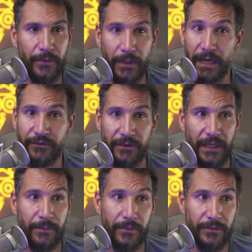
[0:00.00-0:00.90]
actually
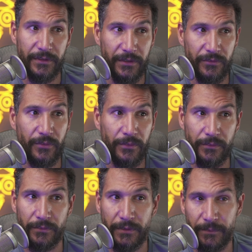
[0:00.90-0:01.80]
able to
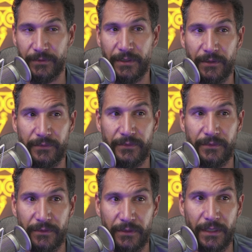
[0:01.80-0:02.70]
control themselves,
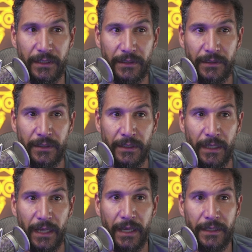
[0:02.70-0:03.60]
okay?
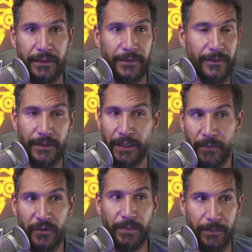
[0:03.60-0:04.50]
And
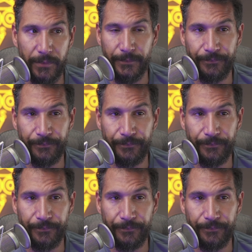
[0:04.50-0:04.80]
most people,